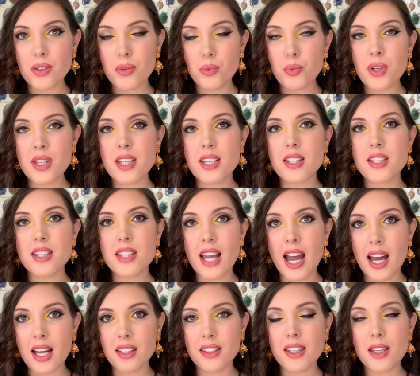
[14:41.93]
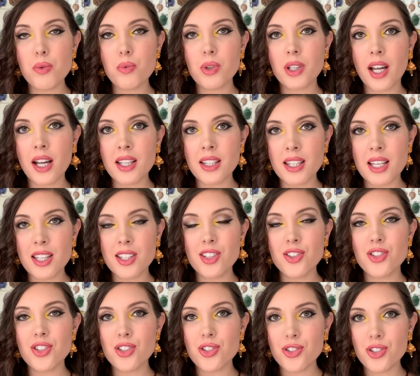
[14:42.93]
was exactly what I needed
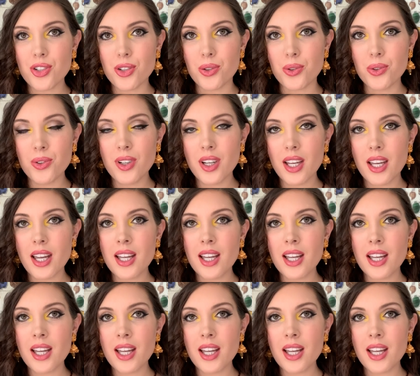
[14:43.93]
to do,